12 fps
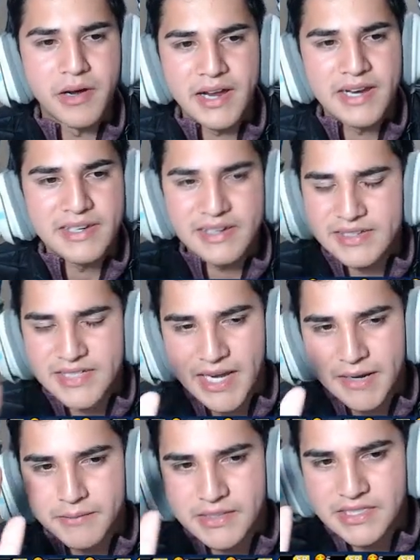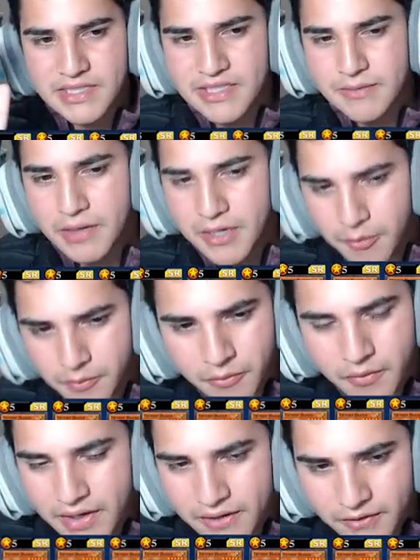I didn't attack Mystic Tomato, but
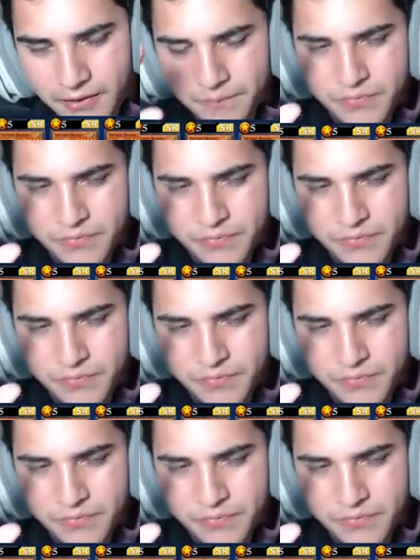whatever.